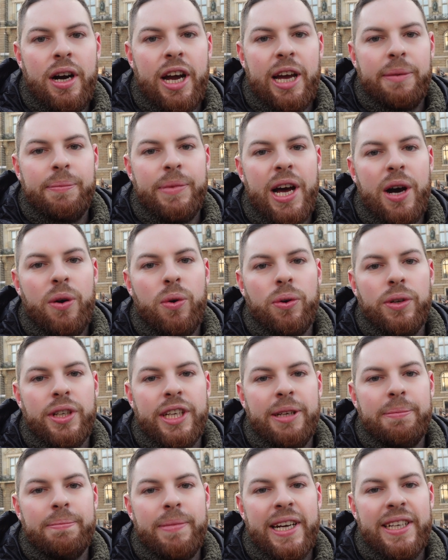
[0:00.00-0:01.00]
I am now on
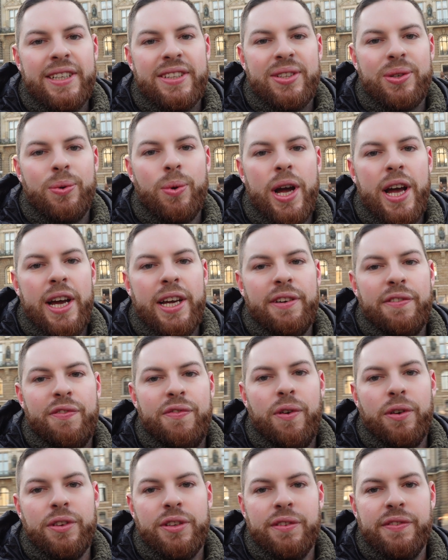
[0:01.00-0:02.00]
the main square in
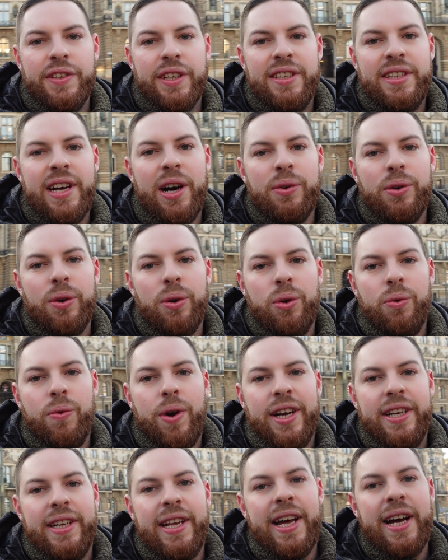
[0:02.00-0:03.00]
front of the town hall
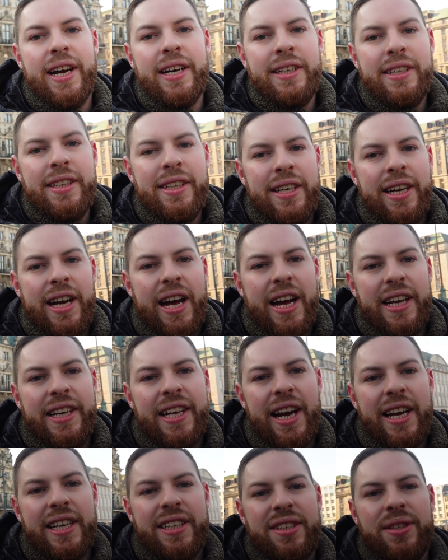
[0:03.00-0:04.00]
right there. And
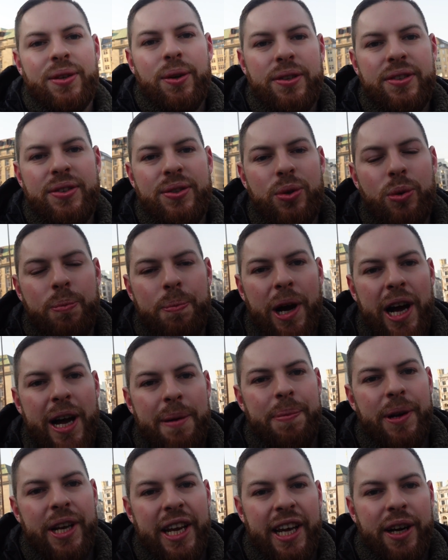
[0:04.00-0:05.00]
yeah, it's not super
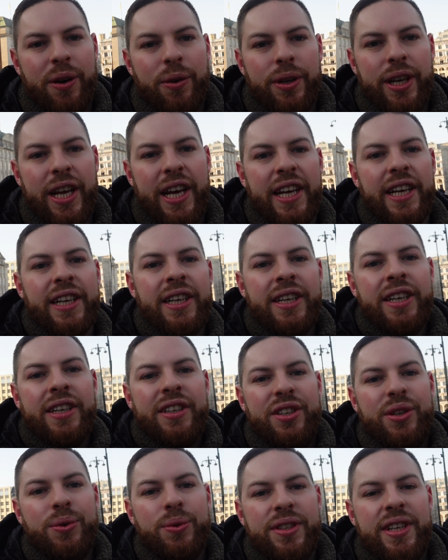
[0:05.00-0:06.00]
happening on a
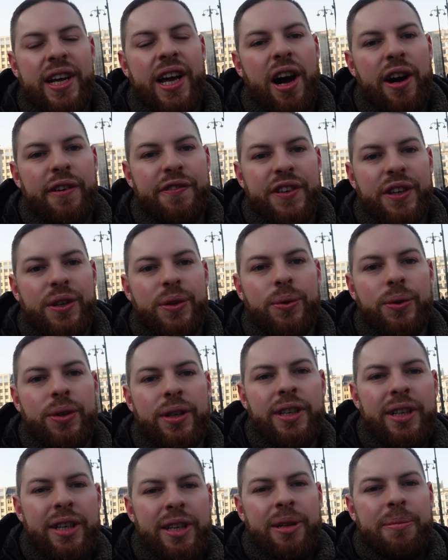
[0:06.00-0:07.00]
Tuesday
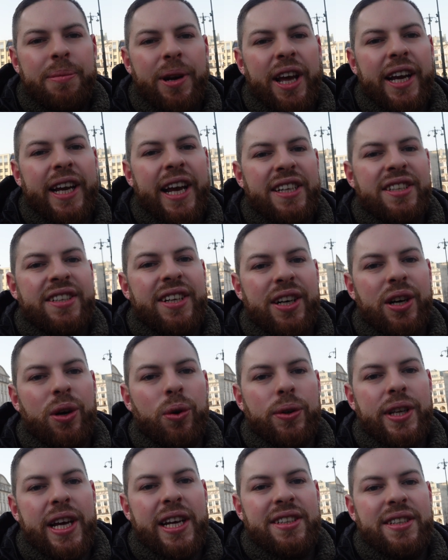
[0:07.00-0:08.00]
afternoon, but I guess the
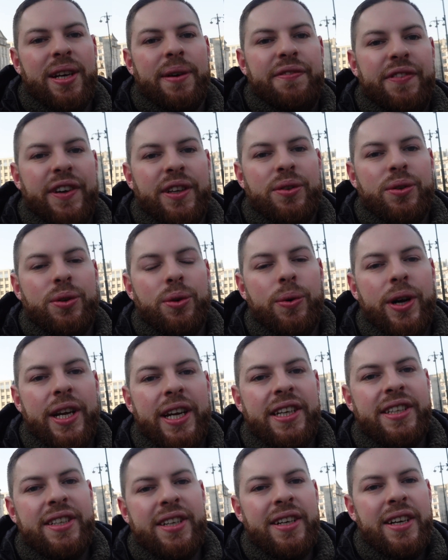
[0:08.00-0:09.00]
cold has something to do with
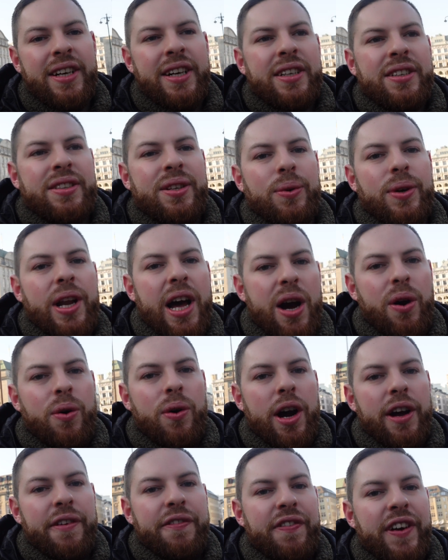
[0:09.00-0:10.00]
it. So
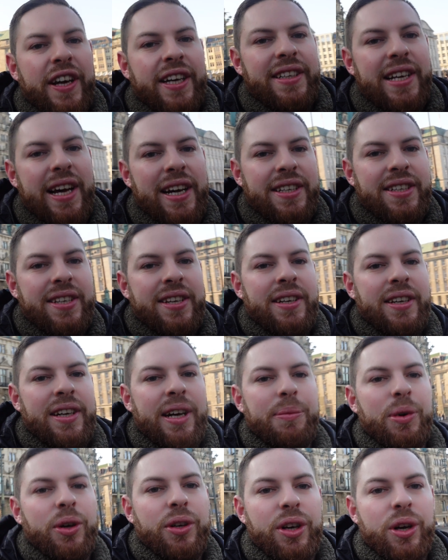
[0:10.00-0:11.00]
now I think that
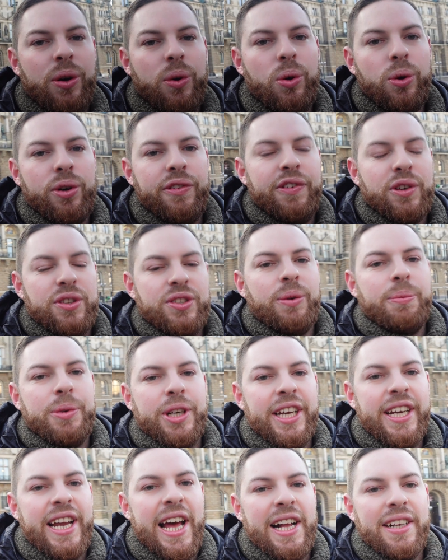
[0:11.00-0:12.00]
I'm gonna go look for some
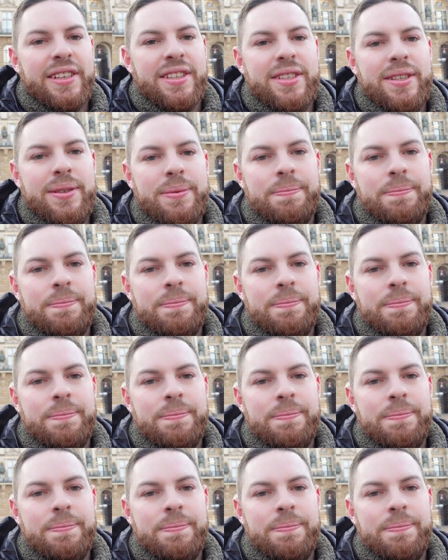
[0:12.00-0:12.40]
canals.